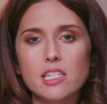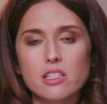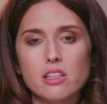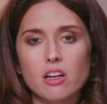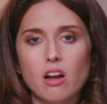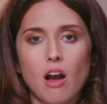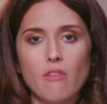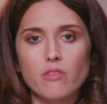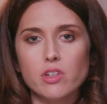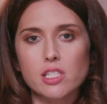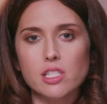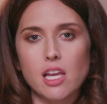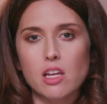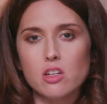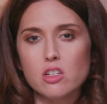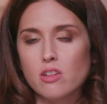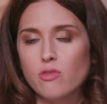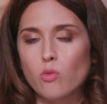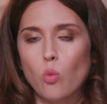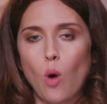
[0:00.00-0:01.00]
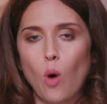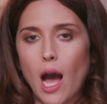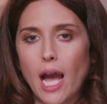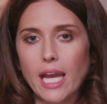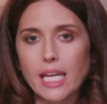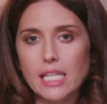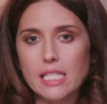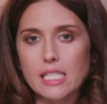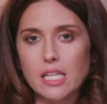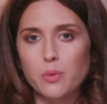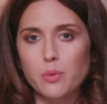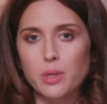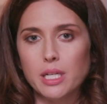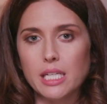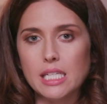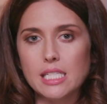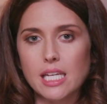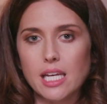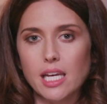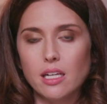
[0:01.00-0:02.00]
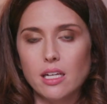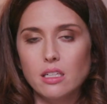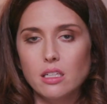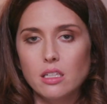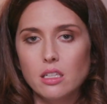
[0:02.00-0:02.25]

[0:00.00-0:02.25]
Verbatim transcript: into the conversation of why he did what he did?